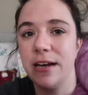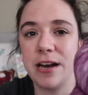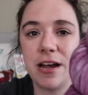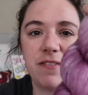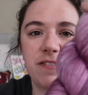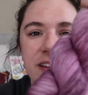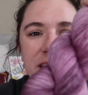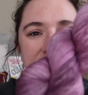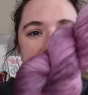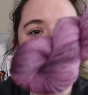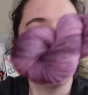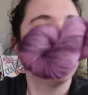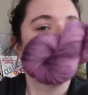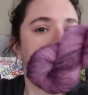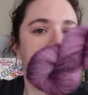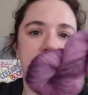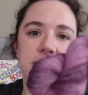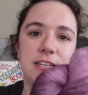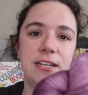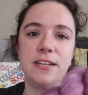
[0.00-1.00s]
enough. It got
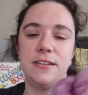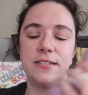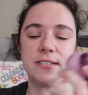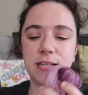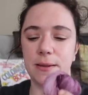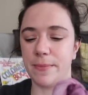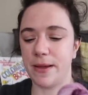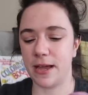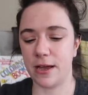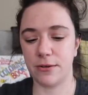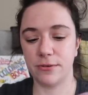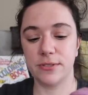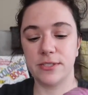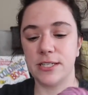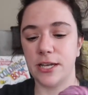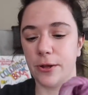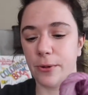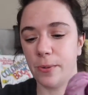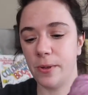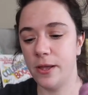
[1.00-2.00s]
blended somehow.
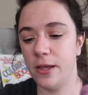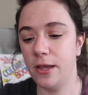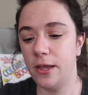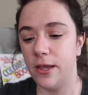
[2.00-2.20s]
So